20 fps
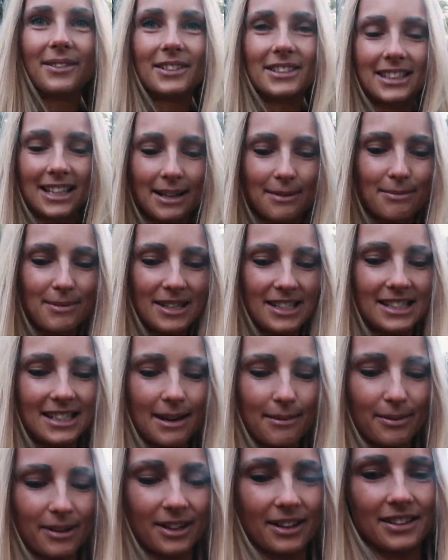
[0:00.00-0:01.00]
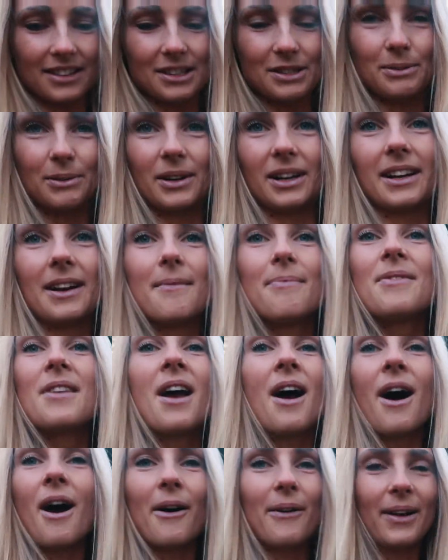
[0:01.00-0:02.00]
was like me stepping on this wood.
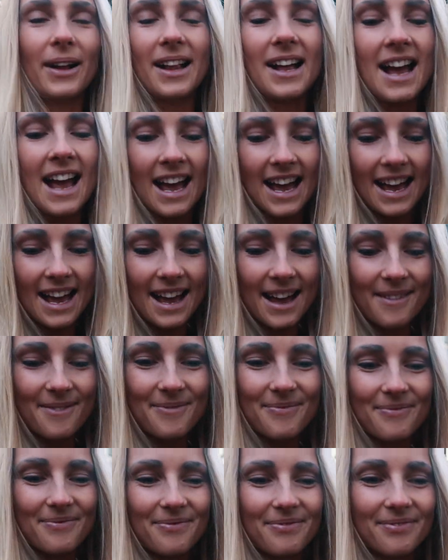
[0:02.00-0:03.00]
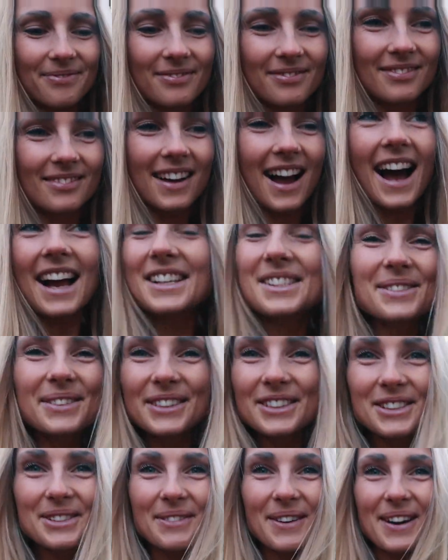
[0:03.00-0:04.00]
Oh well. I just
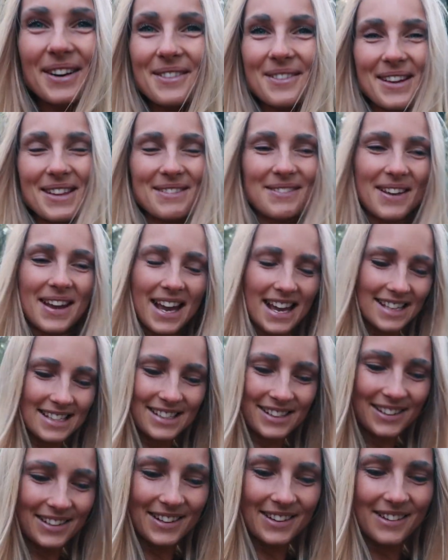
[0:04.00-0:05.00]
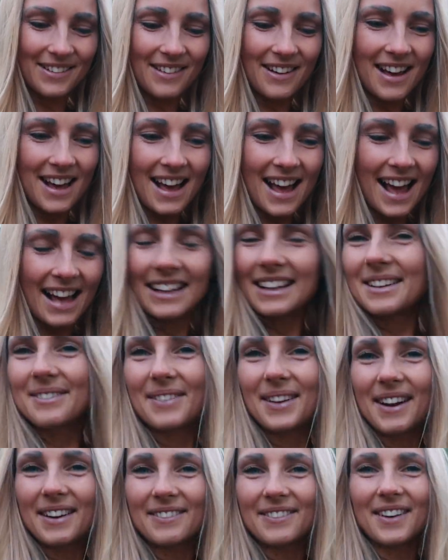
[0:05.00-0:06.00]
wanted to bring you with me and show you a little
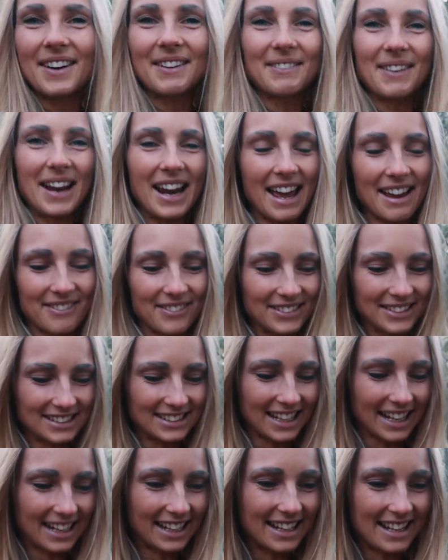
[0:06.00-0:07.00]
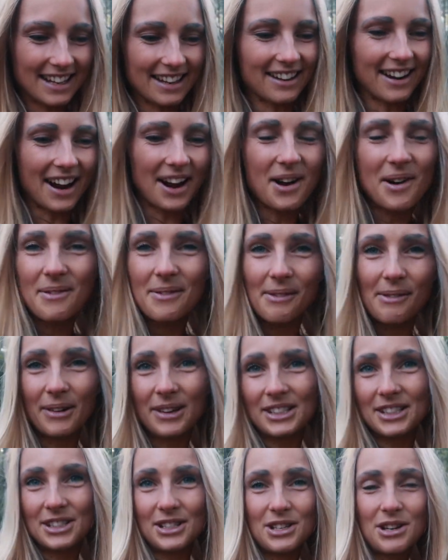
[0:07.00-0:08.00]
bit of what my life was like here. I hope it
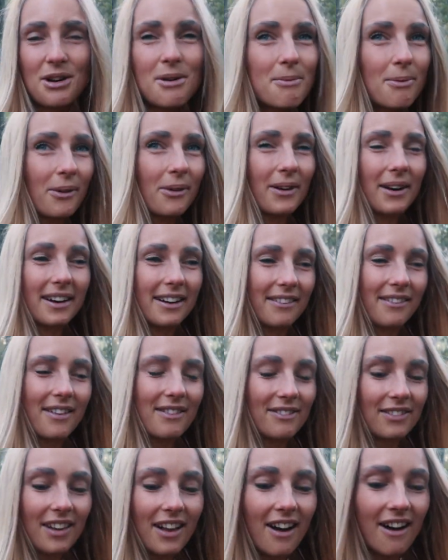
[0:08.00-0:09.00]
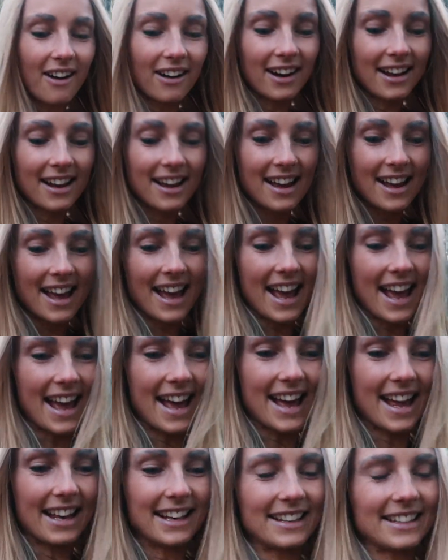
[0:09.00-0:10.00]
wasn't too boring of a vlog,
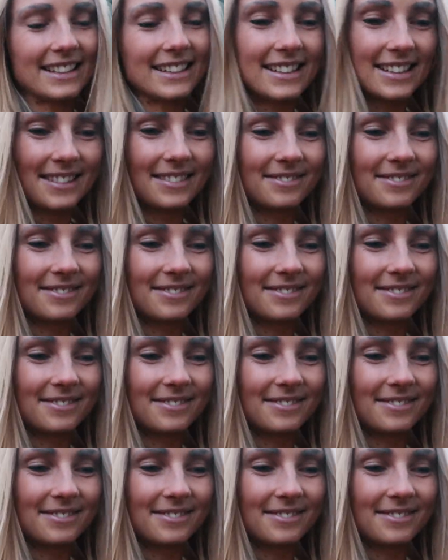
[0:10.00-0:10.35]
and